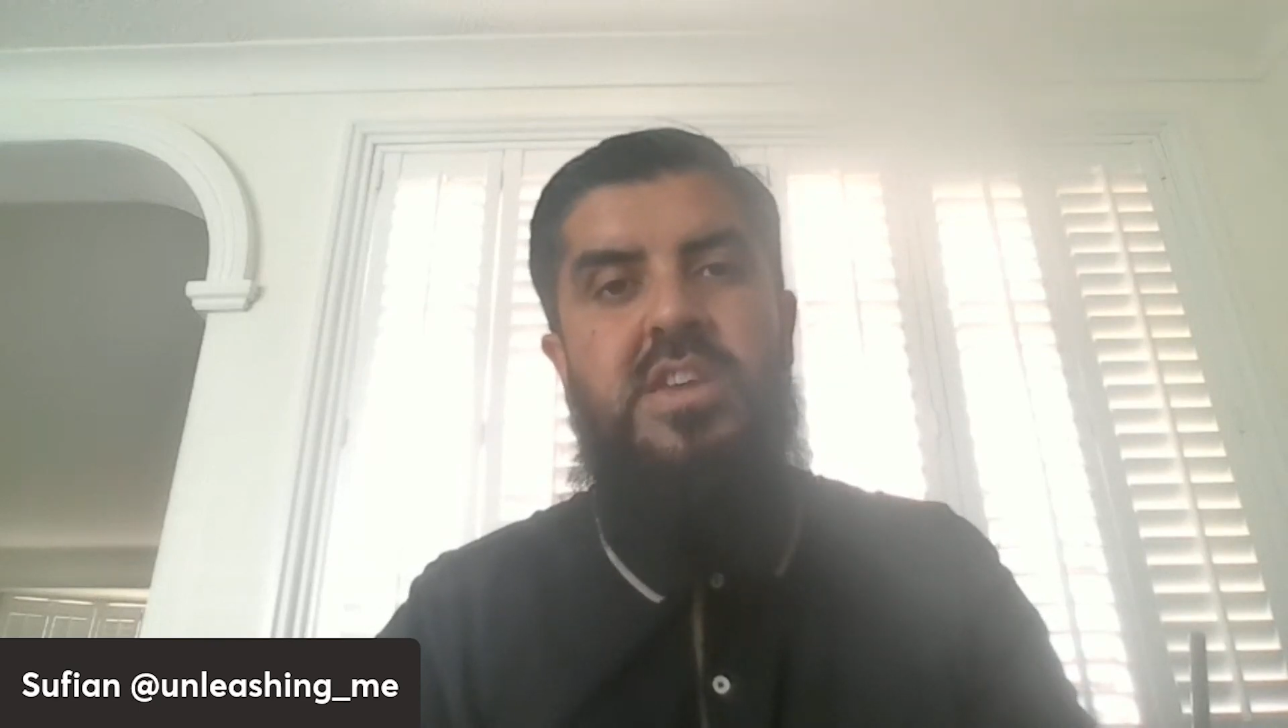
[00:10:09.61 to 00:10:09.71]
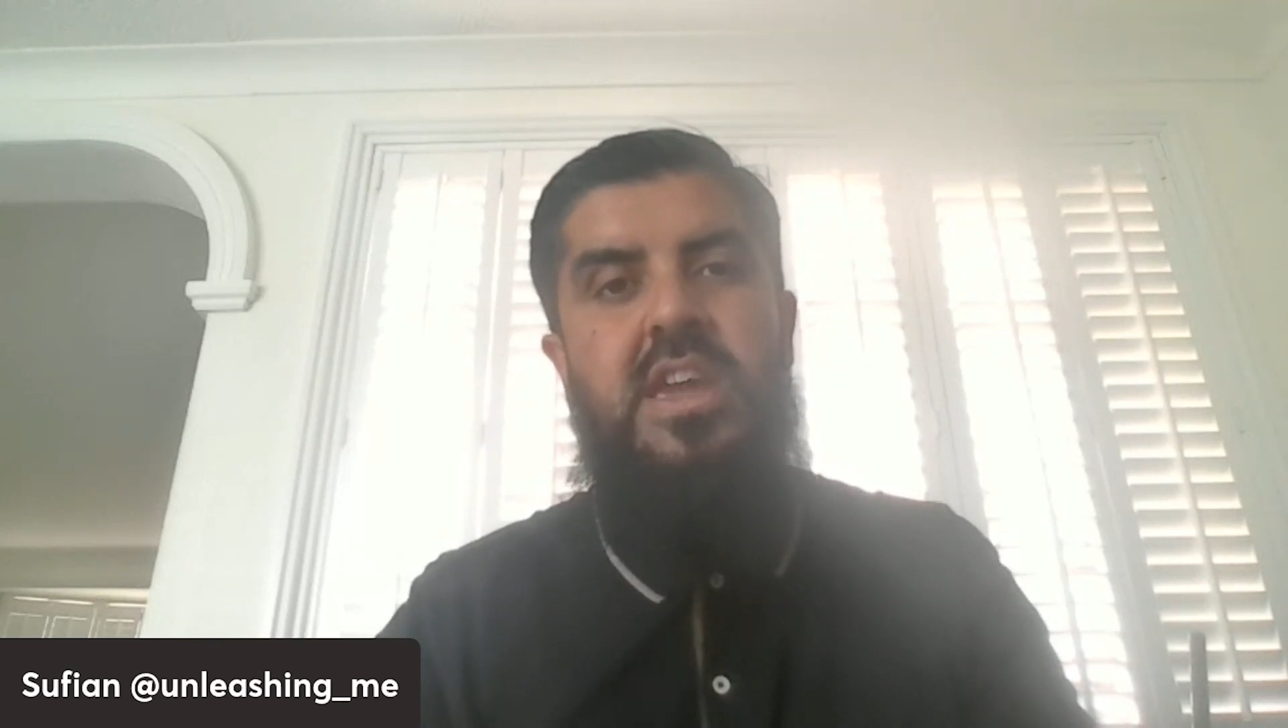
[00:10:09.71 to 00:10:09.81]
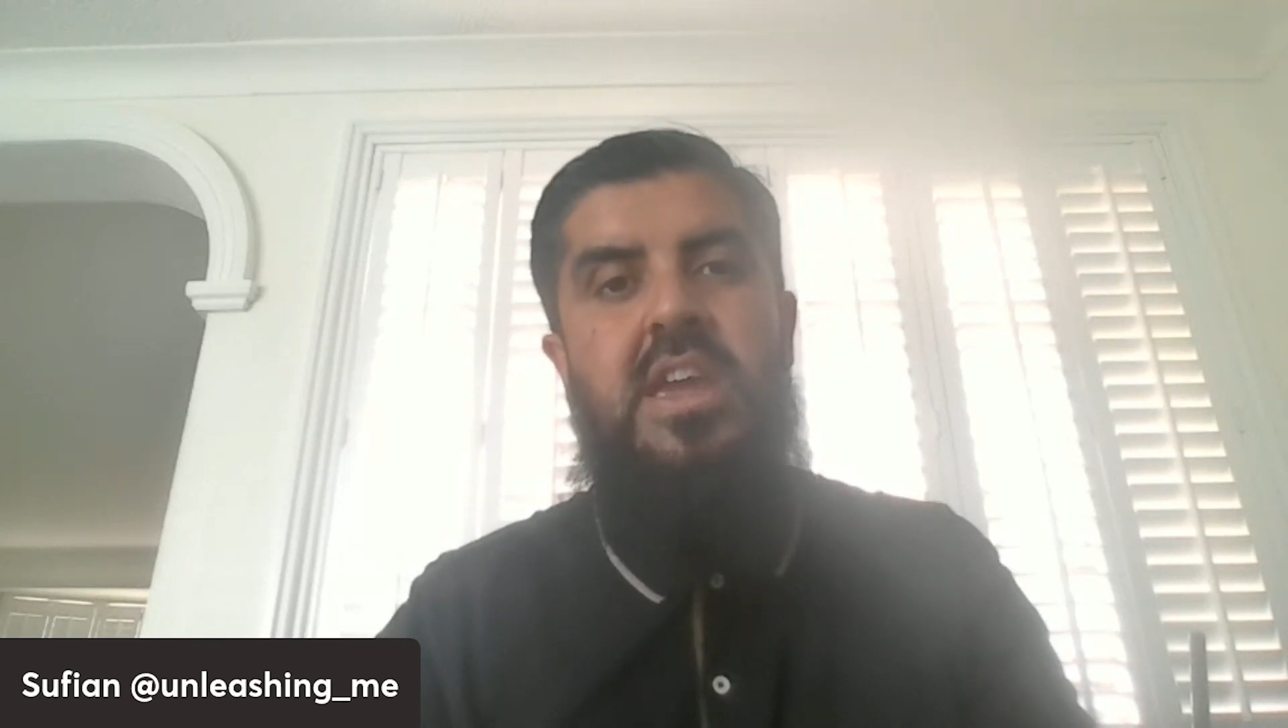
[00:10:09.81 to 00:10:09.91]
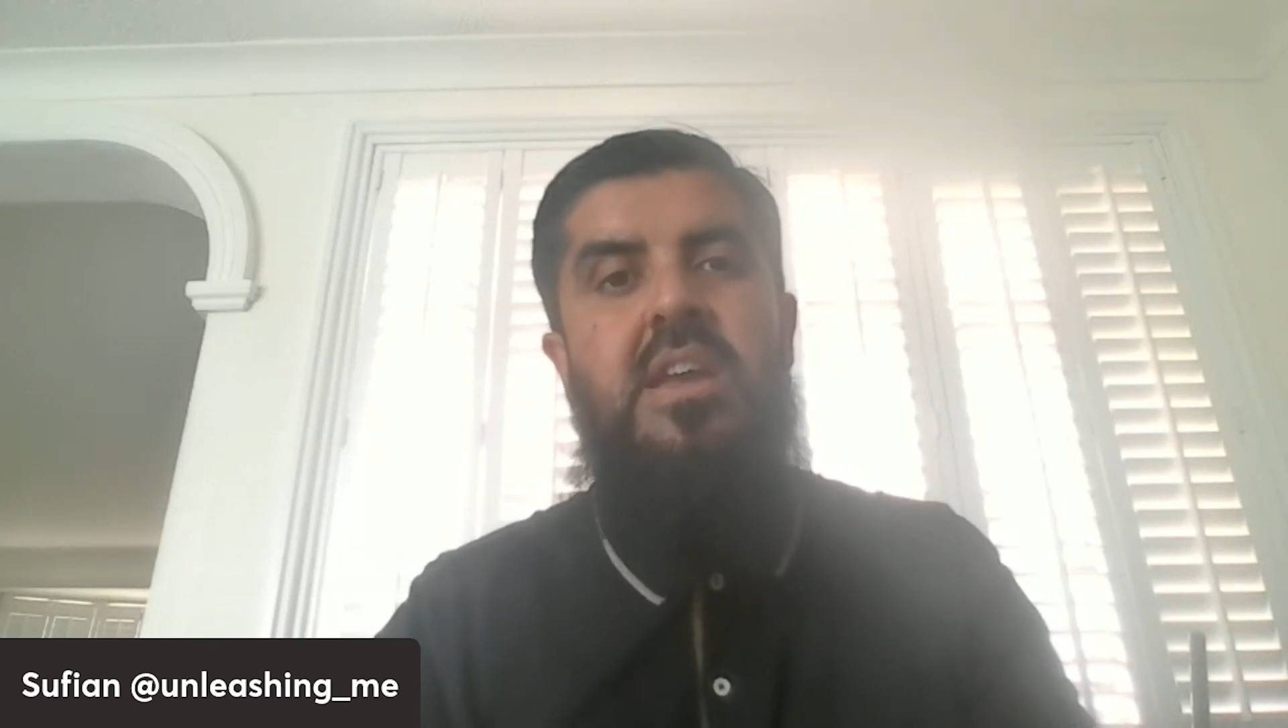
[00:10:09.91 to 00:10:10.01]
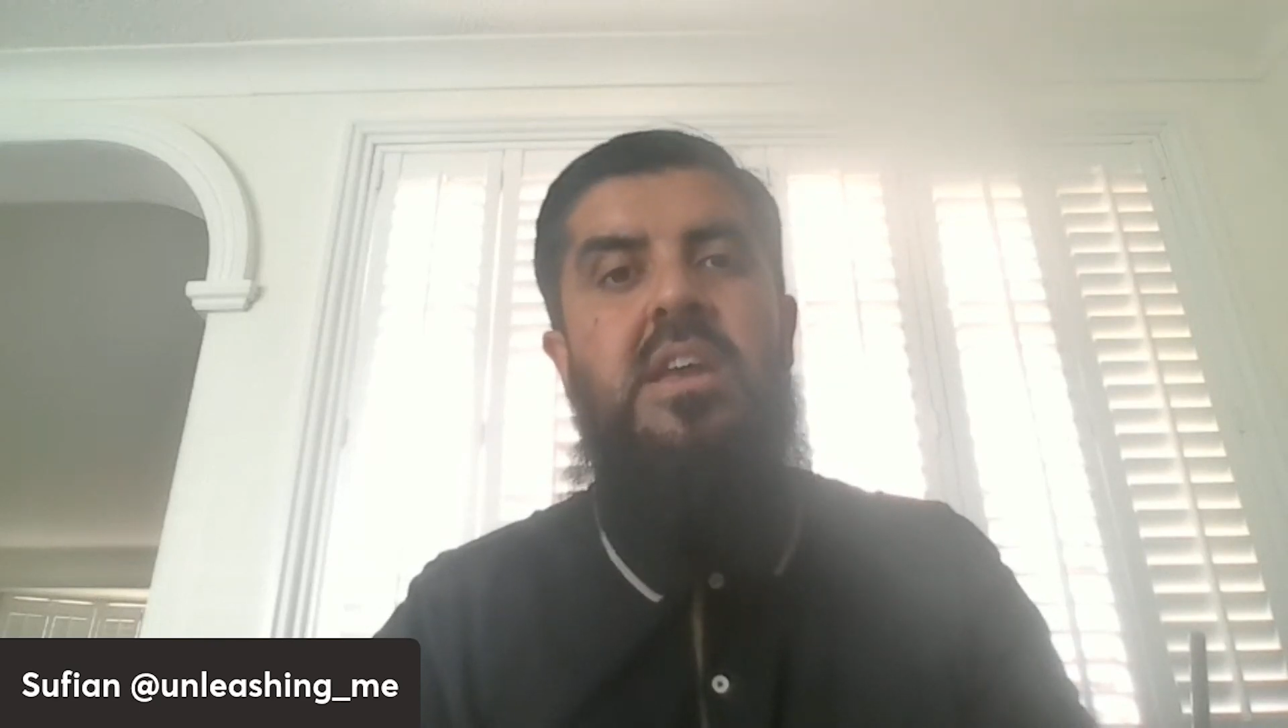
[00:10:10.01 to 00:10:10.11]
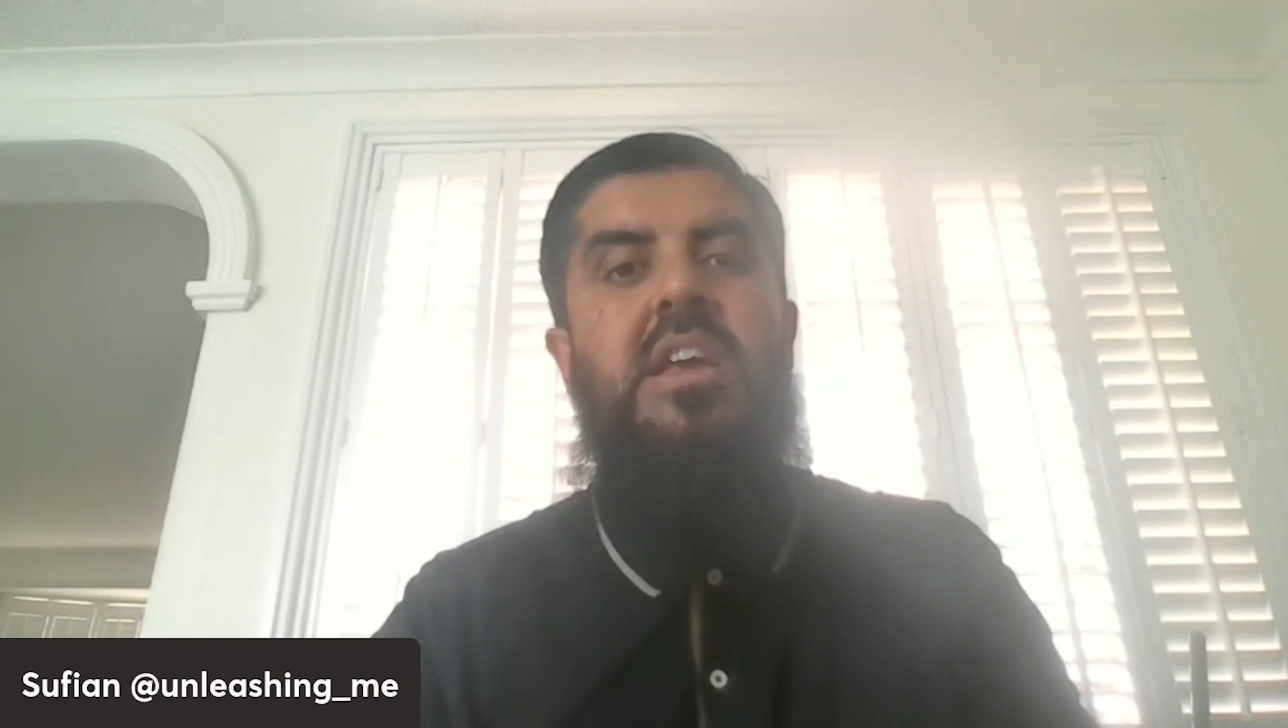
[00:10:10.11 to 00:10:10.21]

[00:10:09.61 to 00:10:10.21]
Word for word: year,